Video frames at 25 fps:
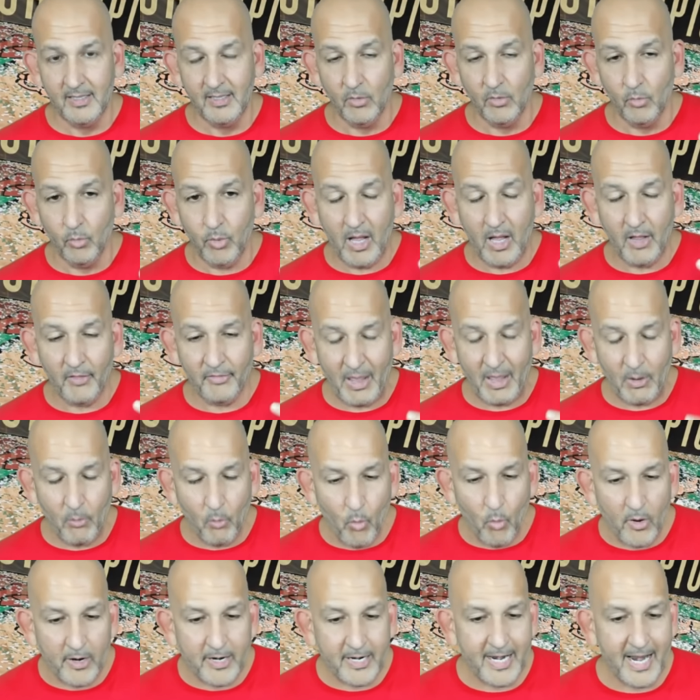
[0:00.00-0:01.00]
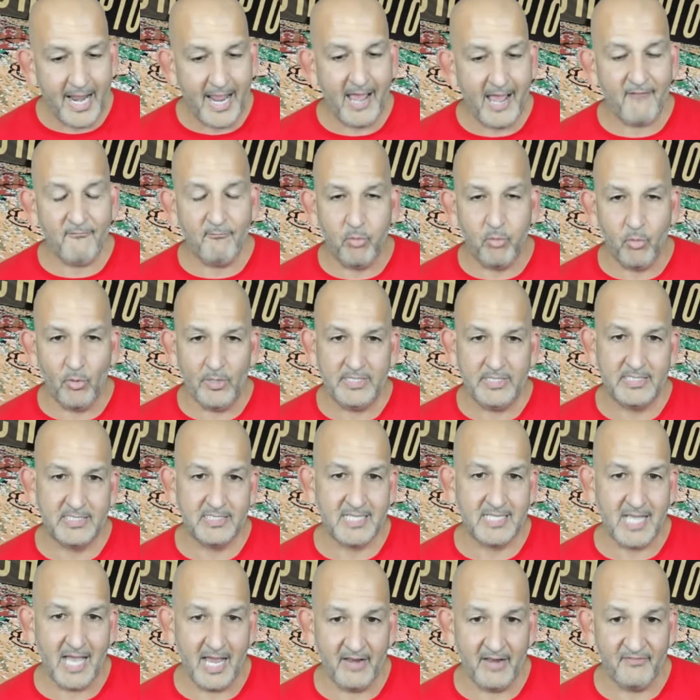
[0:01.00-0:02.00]
Well, that one and a half points is
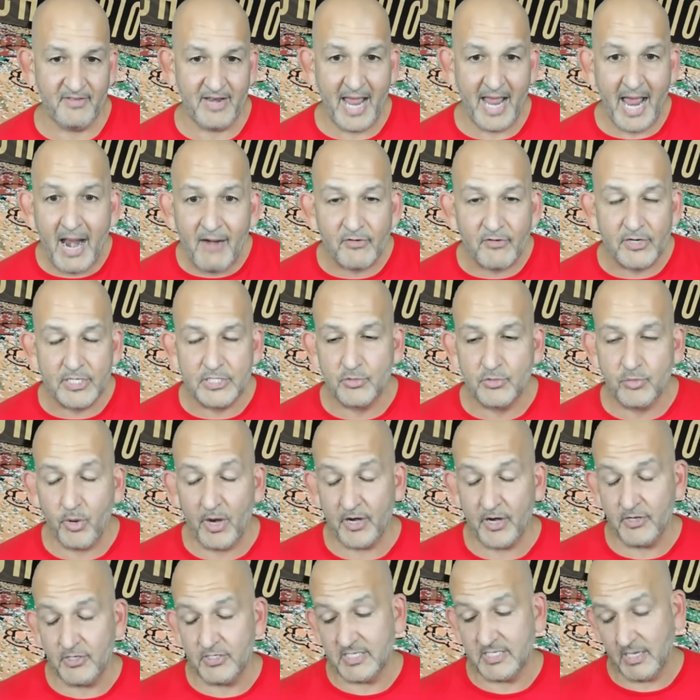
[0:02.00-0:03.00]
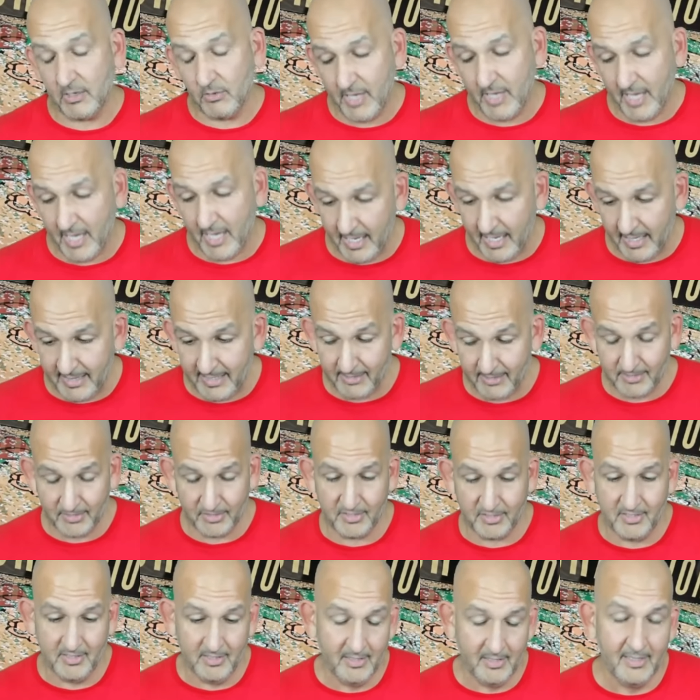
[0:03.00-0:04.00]
kind of an average where you say, okay,
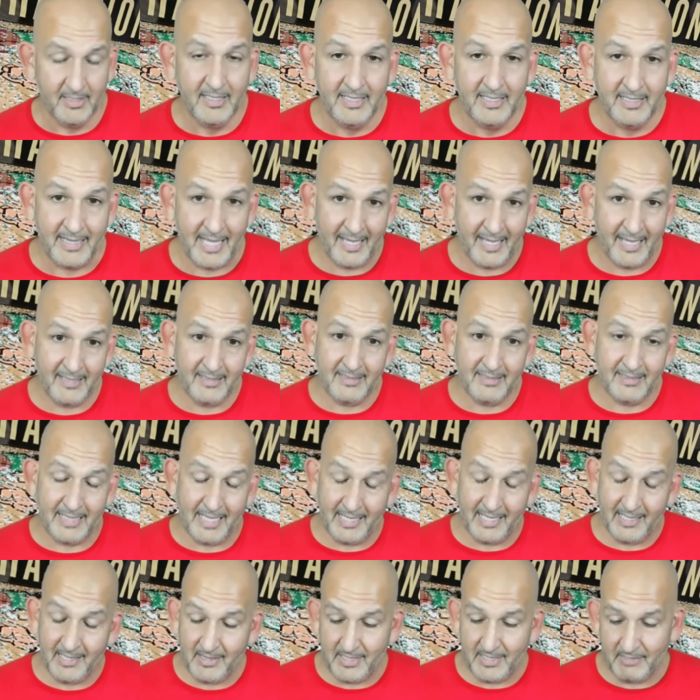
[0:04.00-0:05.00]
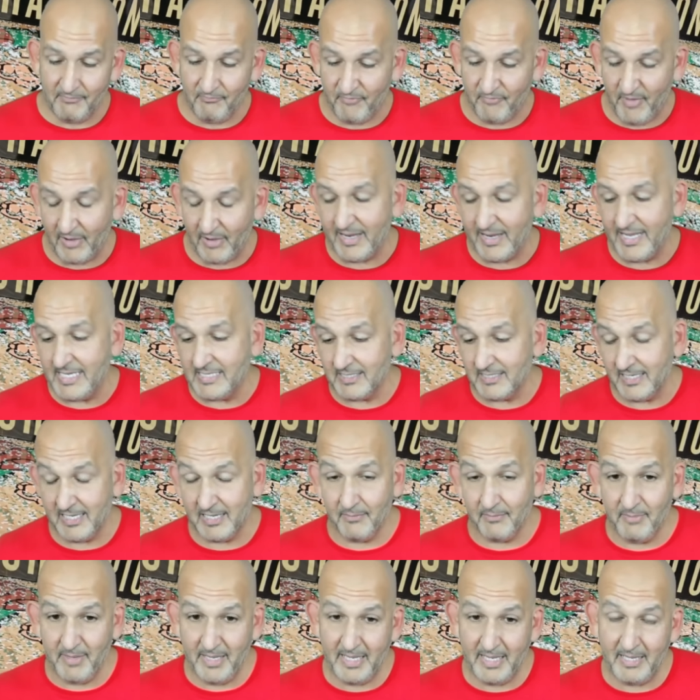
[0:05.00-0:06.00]
there's that that they very easily
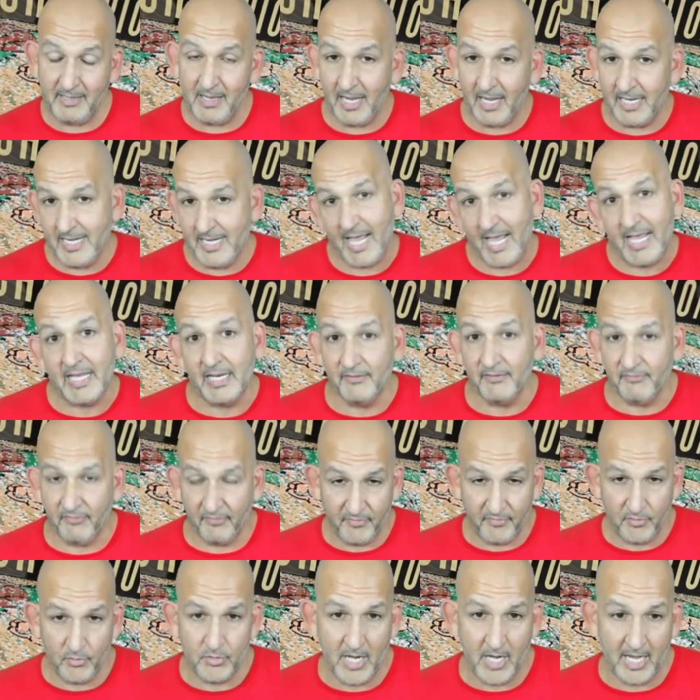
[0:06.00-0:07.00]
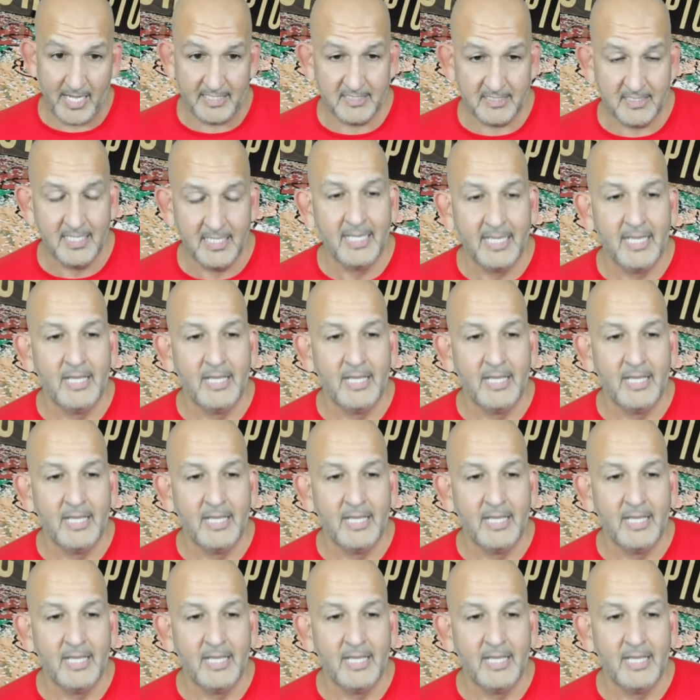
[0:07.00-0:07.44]
can be a negative a few nights.